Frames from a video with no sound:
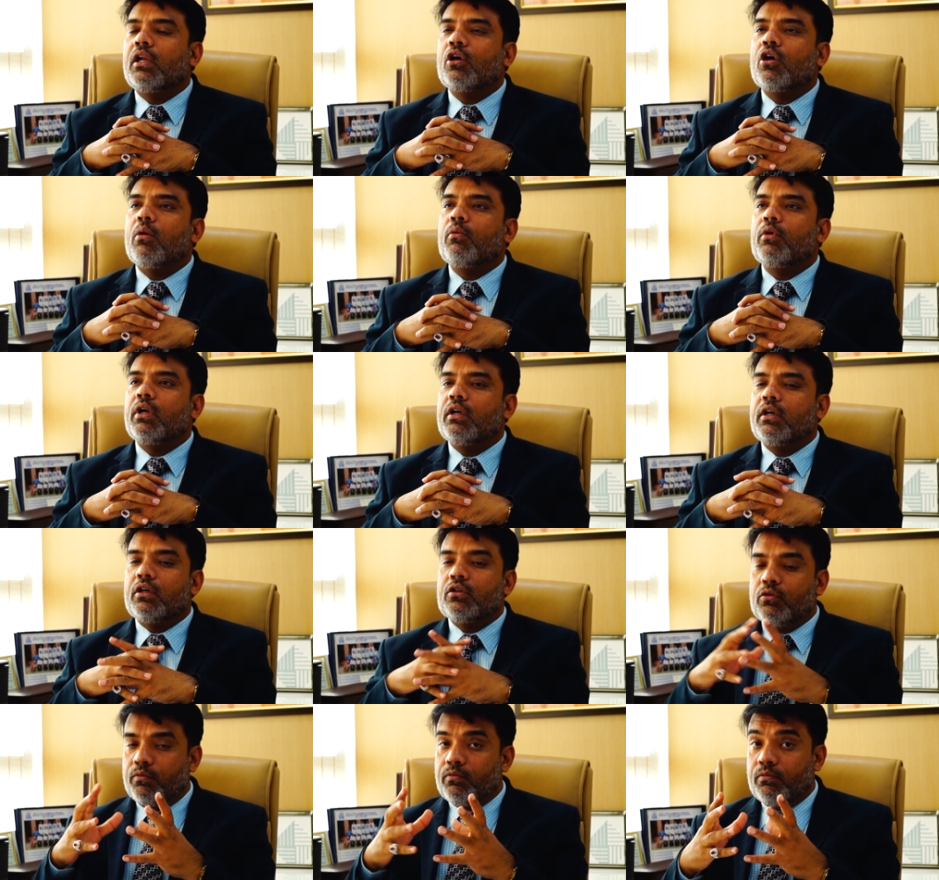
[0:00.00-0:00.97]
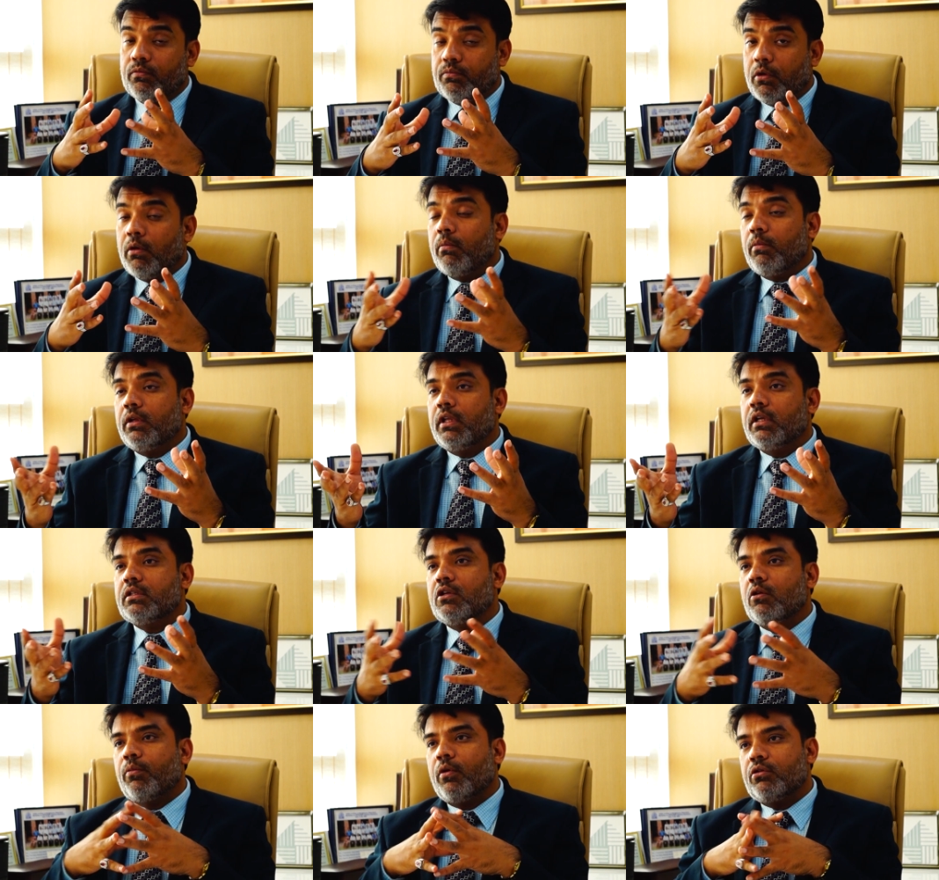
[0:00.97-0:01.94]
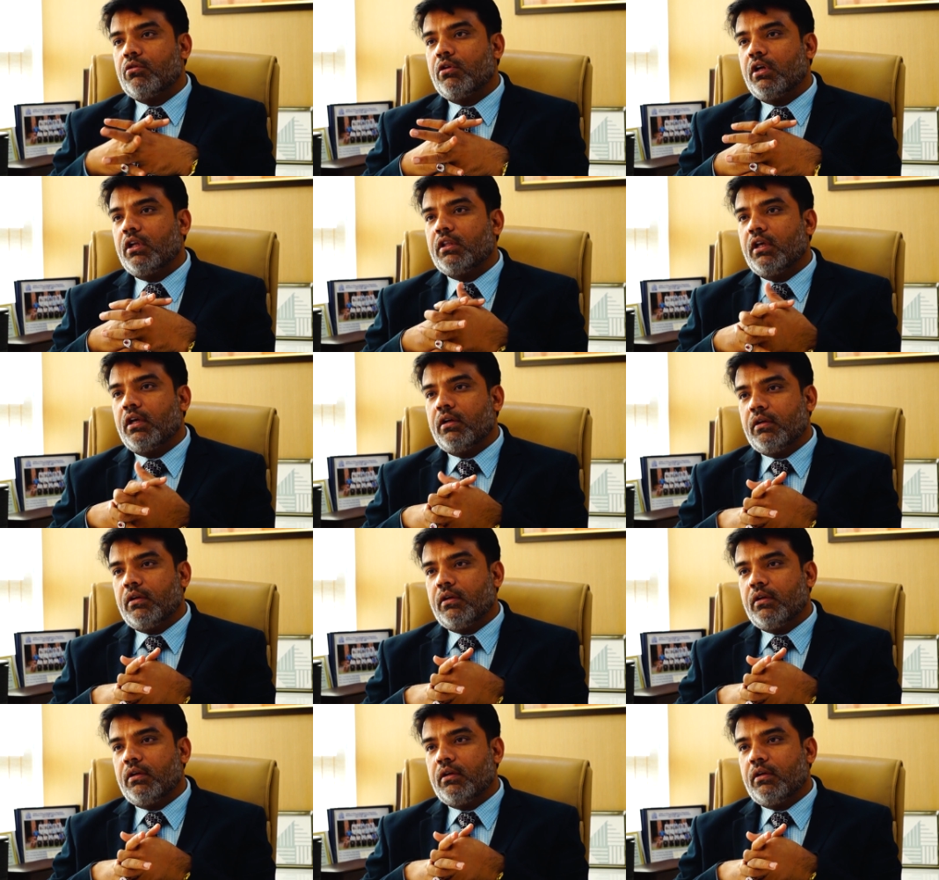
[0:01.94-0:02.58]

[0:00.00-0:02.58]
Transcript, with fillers: telecom oriented so probably there's an opportunity there